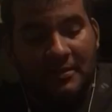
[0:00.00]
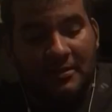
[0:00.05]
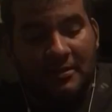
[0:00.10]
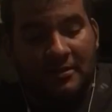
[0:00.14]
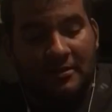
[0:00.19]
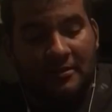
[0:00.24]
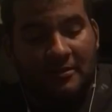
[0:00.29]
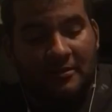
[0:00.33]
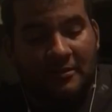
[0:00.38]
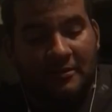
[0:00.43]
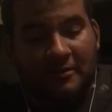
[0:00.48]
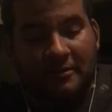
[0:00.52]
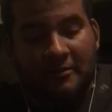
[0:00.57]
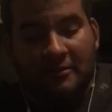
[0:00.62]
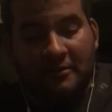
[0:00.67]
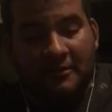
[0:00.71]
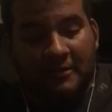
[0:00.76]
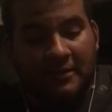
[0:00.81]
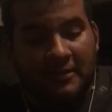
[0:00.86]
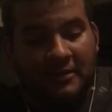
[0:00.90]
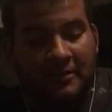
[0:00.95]
They're going
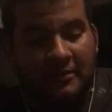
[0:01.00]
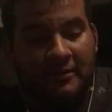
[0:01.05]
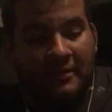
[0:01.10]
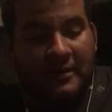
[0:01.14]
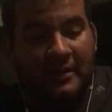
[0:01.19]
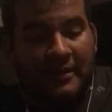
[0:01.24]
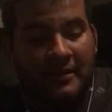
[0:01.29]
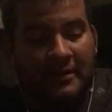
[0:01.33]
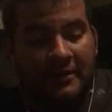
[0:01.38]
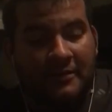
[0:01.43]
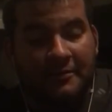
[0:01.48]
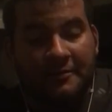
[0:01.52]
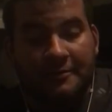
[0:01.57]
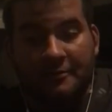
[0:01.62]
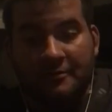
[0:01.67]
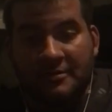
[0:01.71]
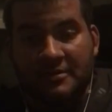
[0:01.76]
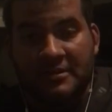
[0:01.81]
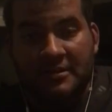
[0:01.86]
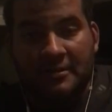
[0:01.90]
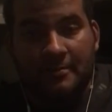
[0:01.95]
to think you're out here
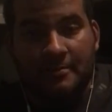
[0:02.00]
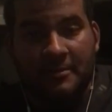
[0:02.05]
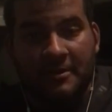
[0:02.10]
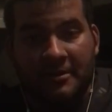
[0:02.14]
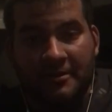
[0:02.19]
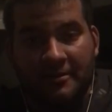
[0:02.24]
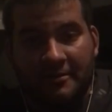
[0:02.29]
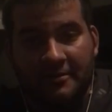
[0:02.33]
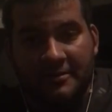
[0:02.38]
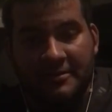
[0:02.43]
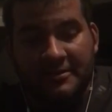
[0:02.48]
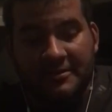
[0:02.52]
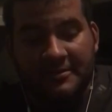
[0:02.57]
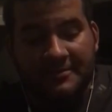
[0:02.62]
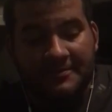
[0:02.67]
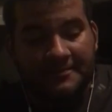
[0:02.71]
doing something else.